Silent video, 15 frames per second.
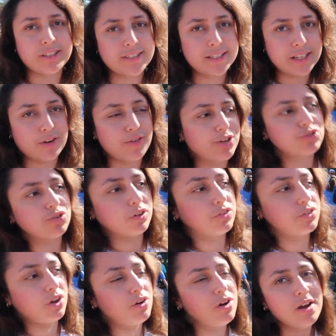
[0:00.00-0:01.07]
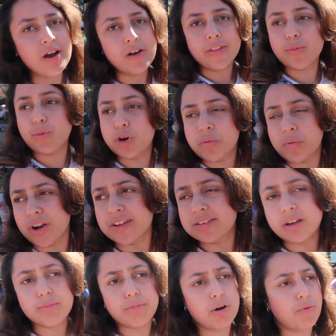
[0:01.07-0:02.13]
it's a sit-down restaurant, so they wouldn't put it
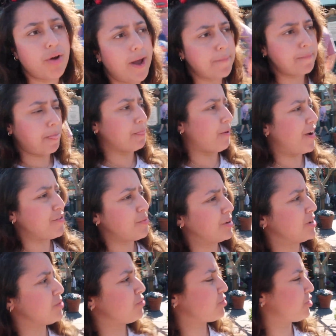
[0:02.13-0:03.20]
somewhere where not everybody